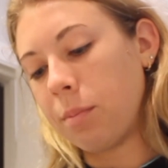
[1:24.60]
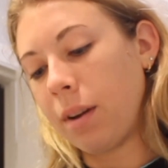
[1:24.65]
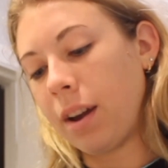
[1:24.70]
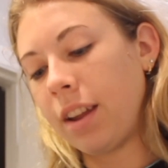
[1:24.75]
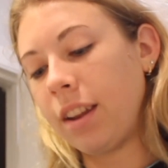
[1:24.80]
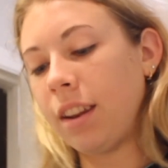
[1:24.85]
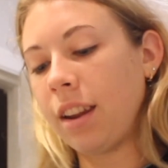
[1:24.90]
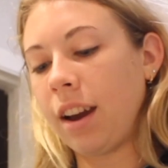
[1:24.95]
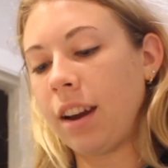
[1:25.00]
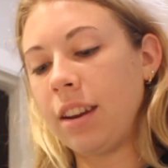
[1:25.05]
by
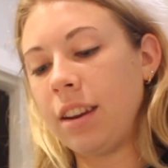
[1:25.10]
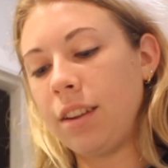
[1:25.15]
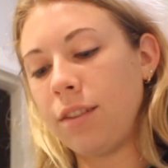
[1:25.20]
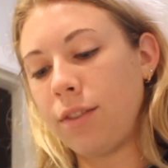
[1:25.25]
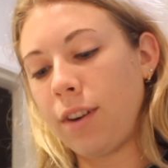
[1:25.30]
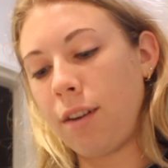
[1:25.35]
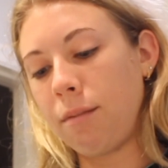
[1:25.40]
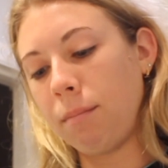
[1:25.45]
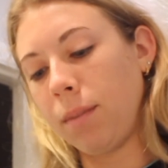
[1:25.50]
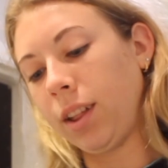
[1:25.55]

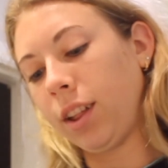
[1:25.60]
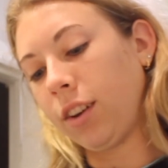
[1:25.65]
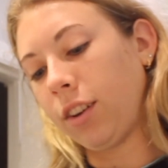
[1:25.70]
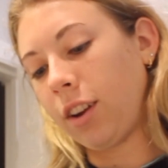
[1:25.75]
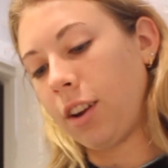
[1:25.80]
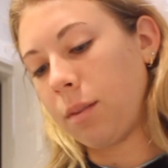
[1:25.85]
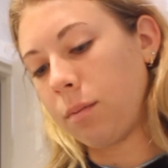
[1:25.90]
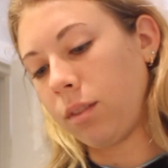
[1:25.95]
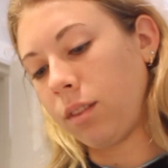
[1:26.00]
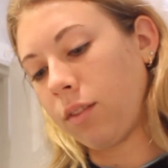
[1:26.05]
ninety-five
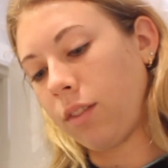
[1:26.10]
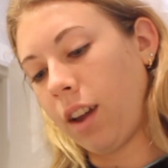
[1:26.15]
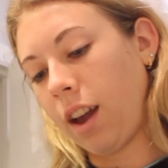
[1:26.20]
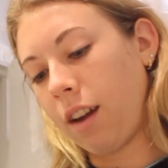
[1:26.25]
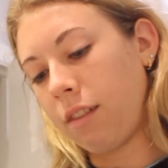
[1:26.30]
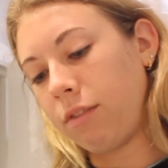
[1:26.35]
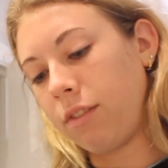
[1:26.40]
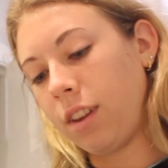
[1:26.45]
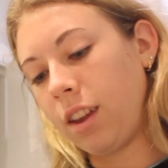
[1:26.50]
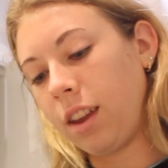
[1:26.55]
milligrams of
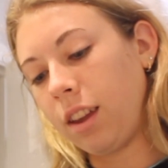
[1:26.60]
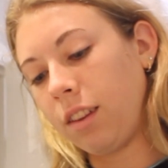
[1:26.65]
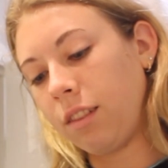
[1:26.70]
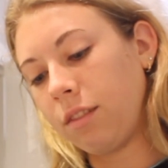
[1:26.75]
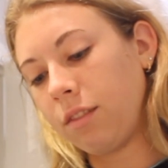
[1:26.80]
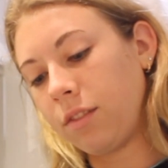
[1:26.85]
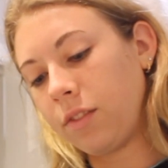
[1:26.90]
caffeine,